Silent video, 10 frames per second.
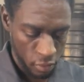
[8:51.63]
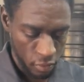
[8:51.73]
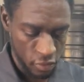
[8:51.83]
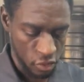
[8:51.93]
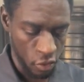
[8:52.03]

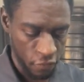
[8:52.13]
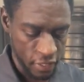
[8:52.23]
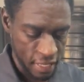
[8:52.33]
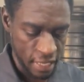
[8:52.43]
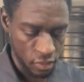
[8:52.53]
the
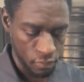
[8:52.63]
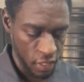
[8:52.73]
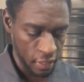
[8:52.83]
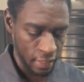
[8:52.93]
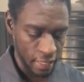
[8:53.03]
surface has to
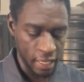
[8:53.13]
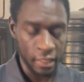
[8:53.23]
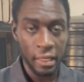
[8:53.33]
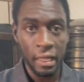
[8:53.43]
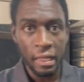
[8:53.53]
be
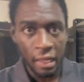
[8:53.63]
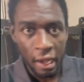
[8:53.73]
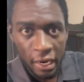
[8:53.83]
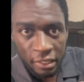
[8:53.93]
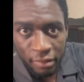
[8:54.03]
clean.
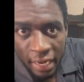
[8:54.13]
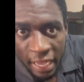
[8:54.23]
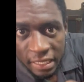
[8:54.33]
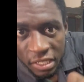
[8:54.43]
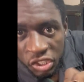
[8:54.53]
All right, you
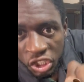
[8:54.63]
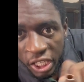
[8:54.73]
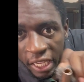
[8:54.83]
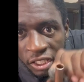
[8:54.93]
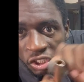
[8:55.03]
realize the
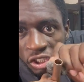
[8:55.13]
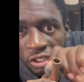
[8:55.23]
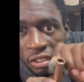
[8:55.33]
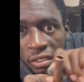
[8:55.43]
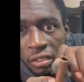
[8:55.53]
change
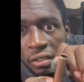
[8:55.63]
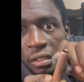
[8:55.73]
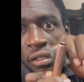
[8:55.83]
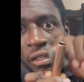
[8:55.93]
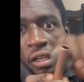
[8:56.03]

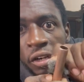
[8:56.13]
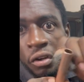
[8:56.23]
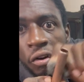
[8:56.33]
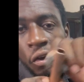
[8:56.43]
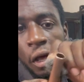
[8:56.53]
in
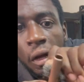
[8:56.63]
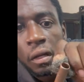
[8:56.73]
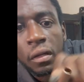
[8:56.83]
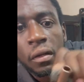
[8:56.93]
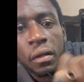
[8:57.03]
the color
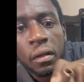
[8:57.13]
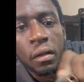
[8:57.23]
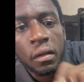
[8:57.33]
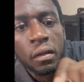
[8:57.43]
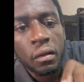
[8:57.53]

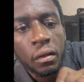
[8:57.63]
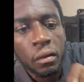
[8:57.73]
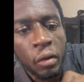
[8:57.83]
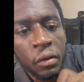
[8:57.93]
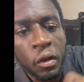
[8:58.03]

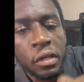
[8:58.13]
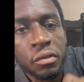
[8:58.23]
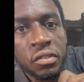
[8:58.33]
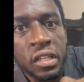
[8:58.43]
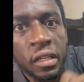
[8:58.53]
when we are
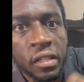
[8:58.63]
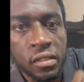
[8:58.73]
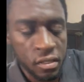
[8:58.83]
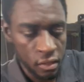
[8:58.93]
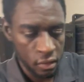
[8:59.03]
using
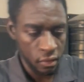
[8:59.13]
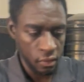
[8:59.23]
this.